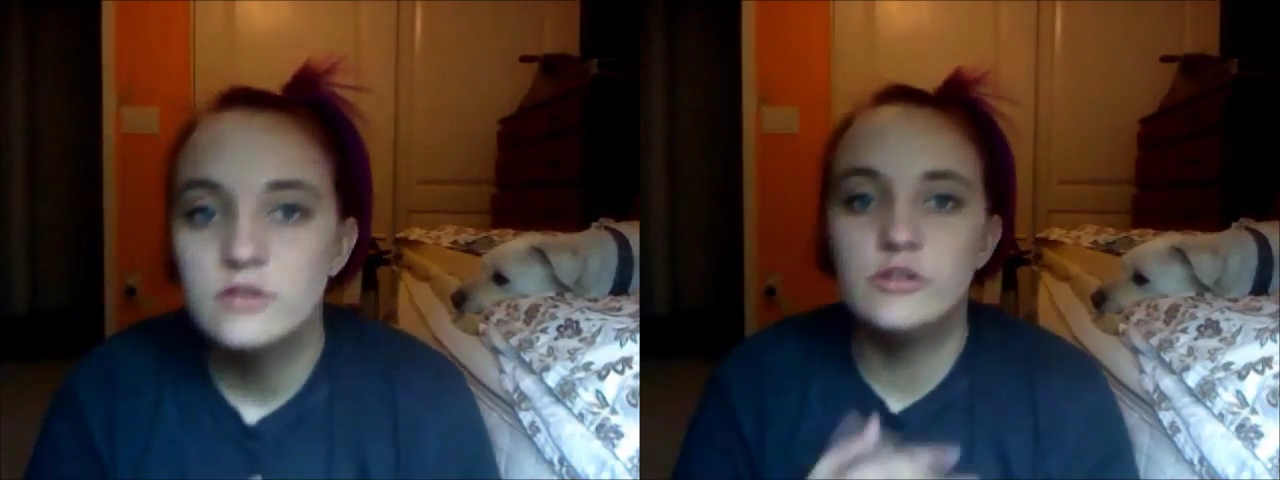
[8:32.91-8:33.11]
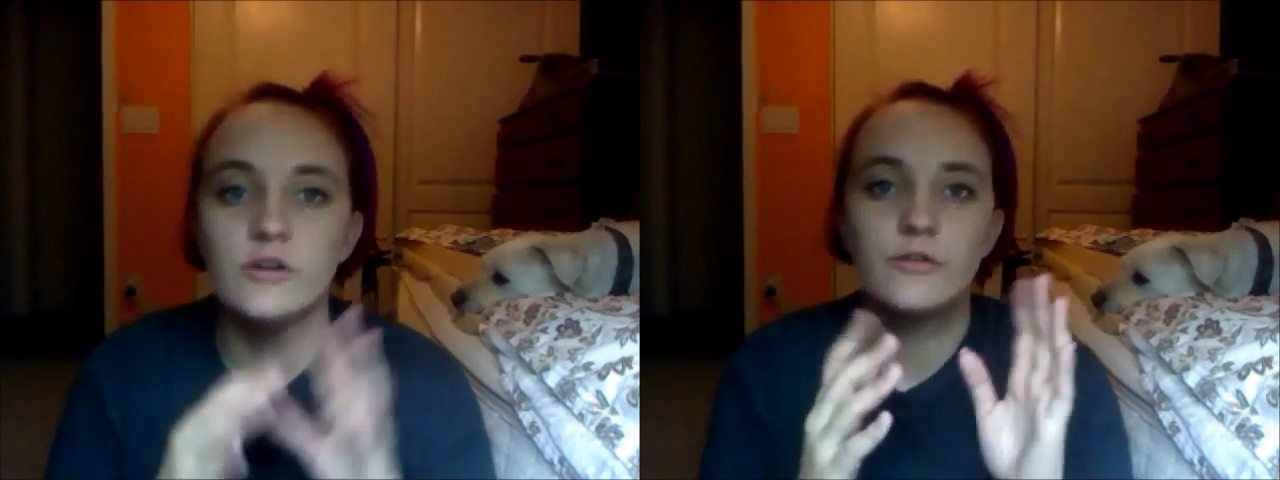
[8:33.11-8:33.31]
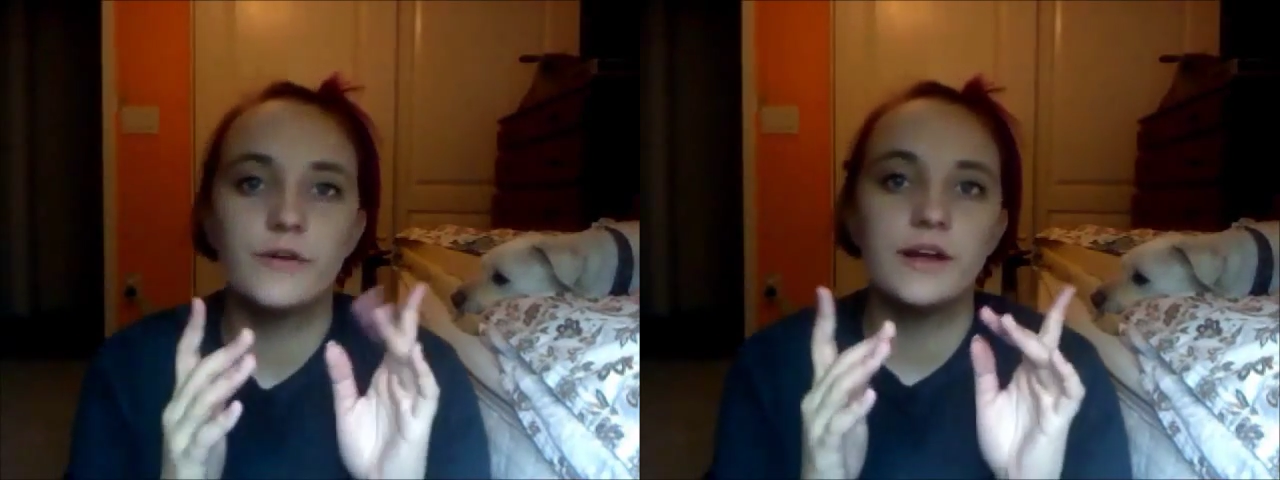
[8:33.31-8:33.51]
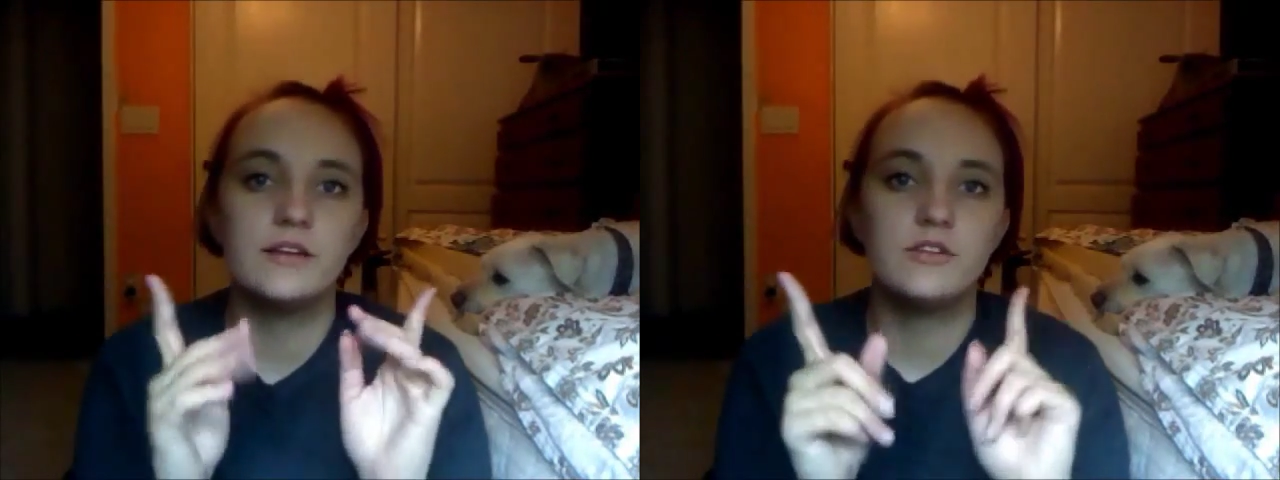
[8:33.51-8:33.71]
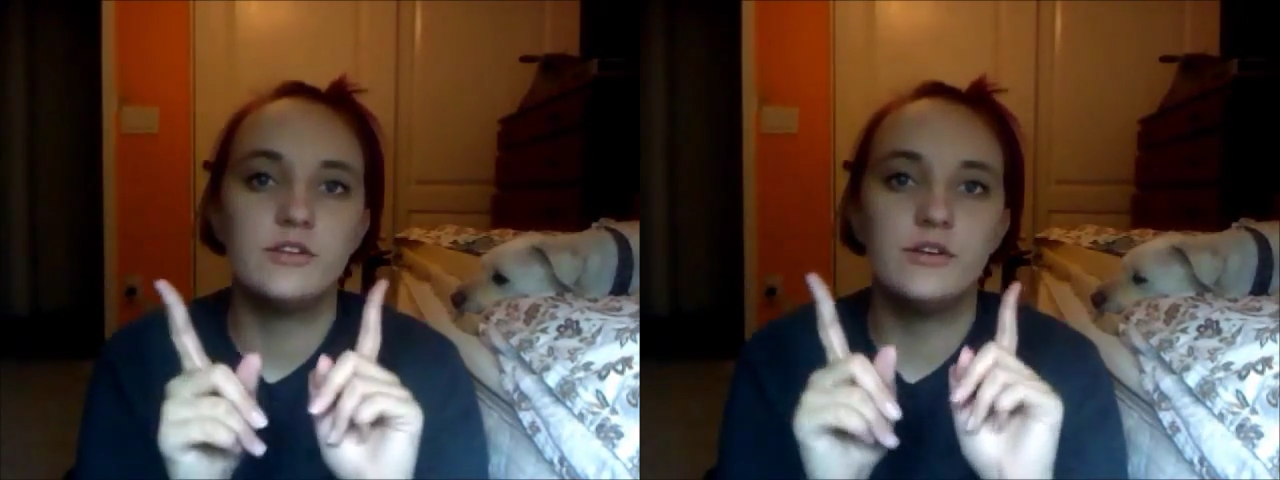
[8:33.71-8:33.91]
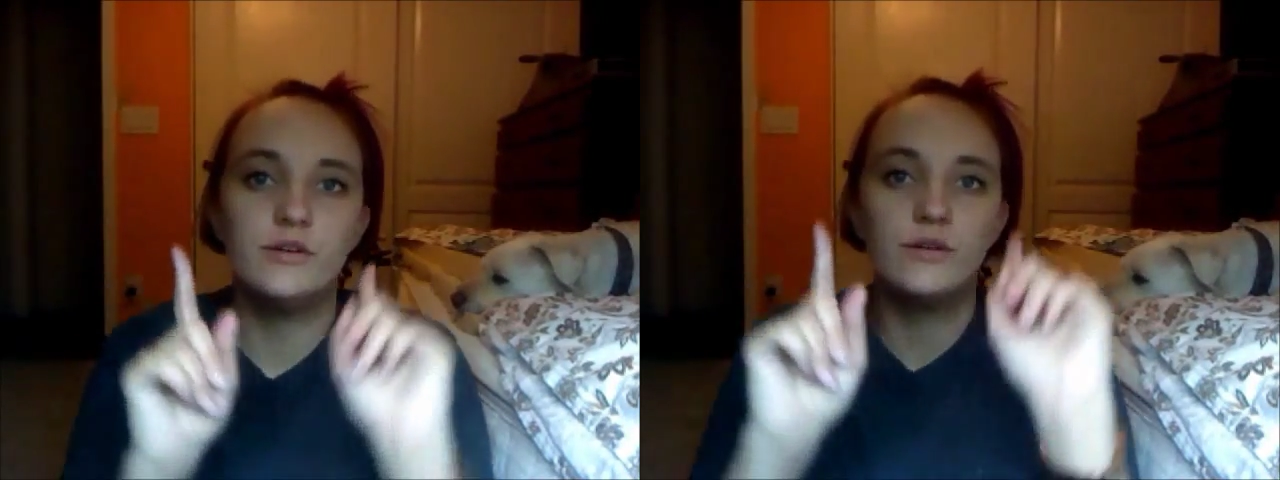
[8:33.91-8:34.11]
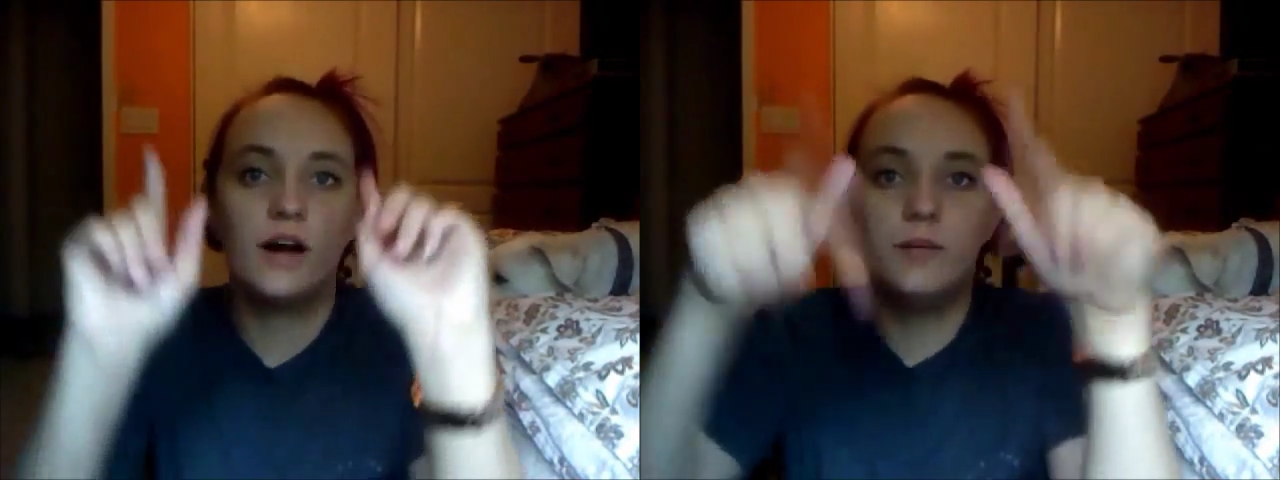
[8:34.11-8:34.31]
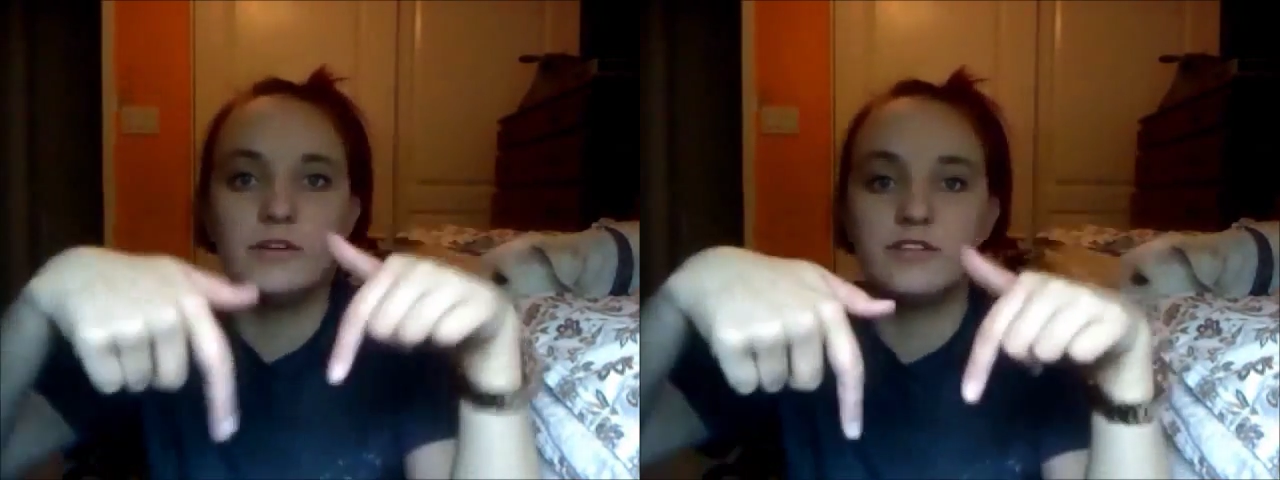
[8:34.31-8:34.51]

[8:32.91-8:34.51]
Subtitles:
Don't forget to comment